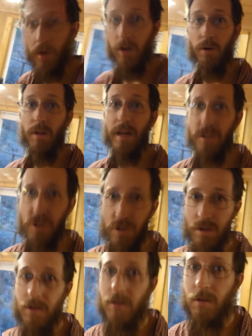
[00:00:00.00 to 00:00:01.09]
a whole lot to
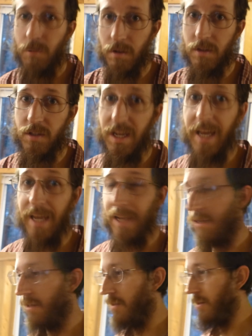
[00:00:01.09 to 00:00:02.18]
show you or
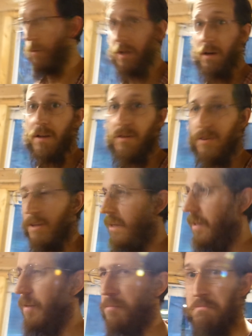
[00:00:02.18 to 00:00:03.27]
say, quite
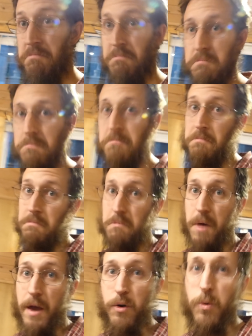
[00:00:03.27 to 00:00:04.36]
honestly, and
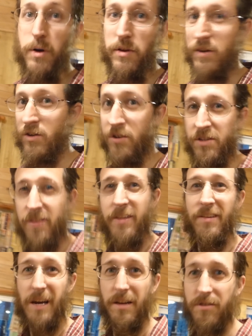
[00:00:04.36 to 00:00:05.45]
I don't know whether you're interested in
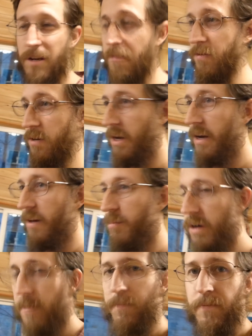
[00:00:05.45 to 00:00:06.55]
this kind of stuff or not, but